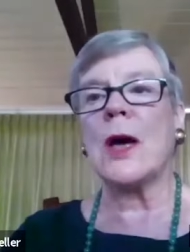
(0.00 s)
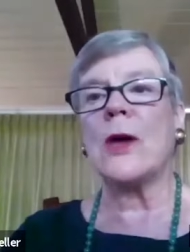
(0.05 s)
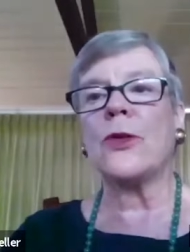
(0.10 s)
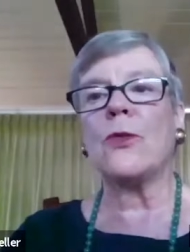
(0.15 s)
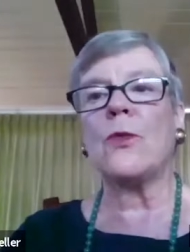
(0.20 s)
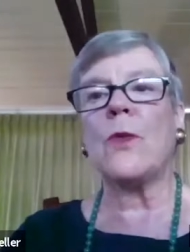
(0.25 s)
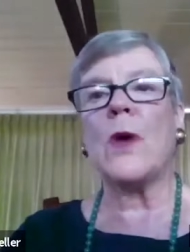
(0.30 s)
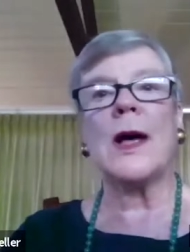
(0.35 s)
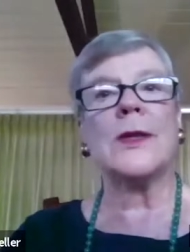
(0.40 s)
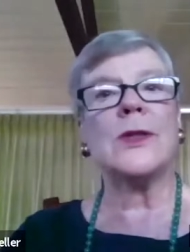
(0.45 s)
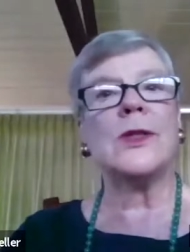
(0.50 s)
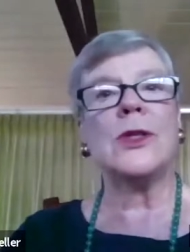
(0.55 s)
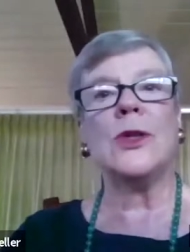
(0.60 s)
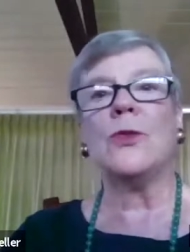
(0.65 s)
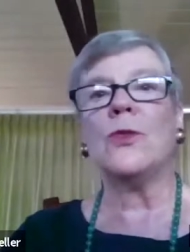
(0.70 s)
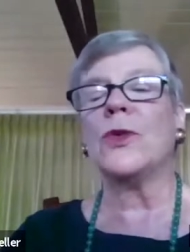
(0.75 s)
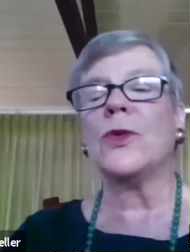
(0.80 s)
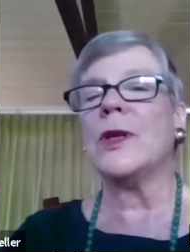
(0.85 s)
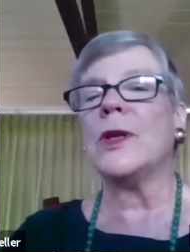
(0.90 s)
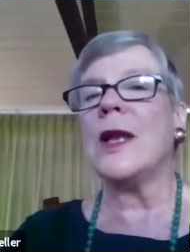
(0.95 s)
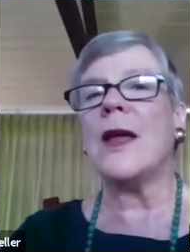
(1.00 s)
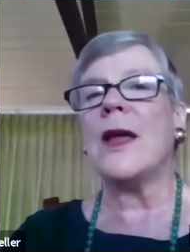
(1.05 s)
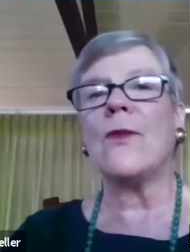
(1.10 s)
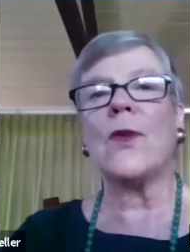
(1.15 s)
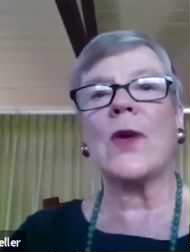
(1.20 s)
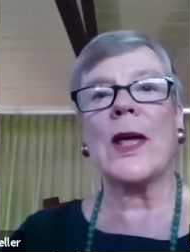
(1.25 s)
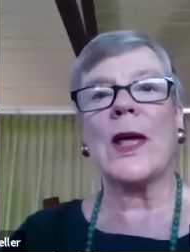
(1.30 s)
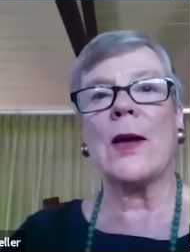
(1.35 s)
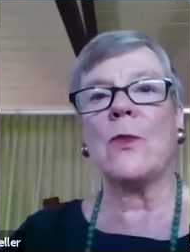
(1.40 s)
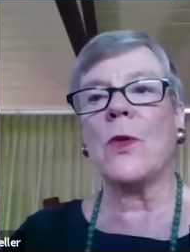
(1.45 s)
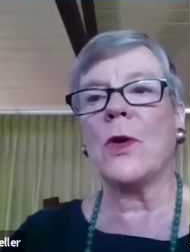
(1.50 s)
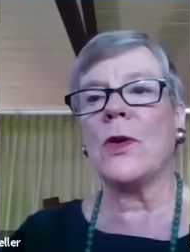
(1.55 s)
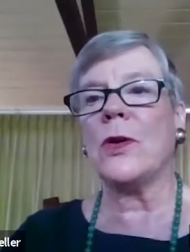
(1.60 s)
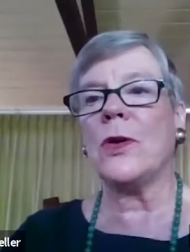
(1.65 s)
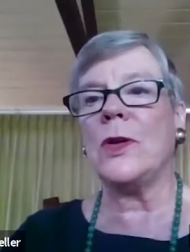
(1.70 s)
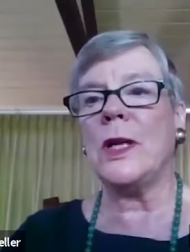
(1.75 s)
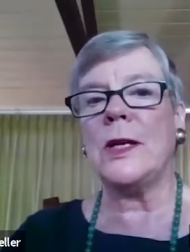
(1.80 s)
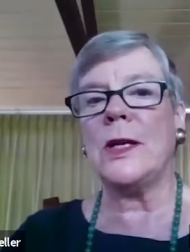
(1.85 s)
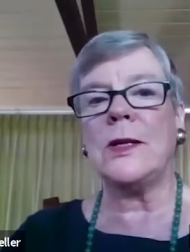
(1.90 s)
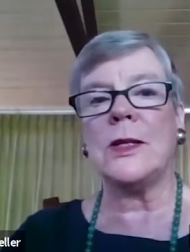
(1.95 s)
Otherwise, you will never get where
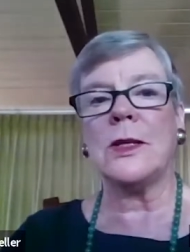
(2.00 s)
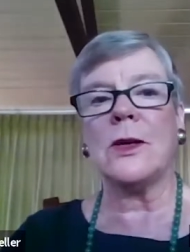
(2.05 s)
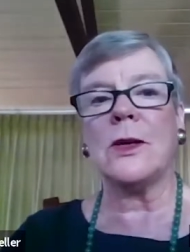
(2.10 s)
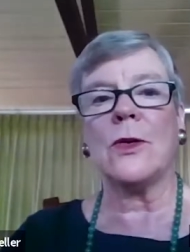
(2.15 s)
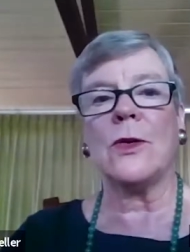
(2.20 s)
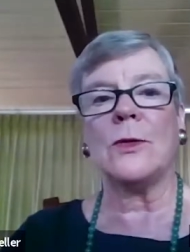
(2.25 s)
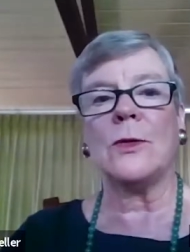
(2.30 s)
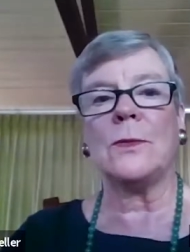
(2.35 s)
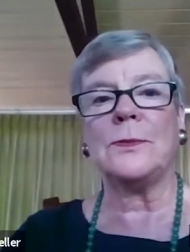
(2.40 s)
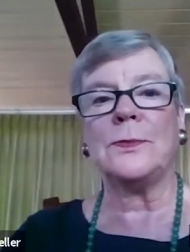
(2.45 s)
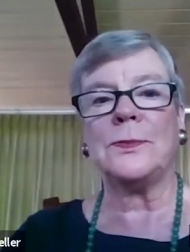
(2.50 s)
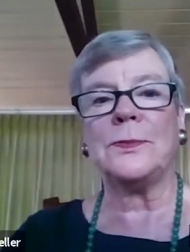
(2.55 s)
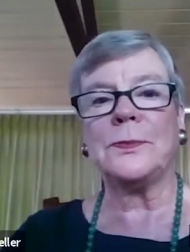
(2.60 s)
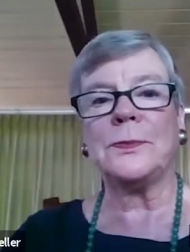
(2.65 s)
you need to go.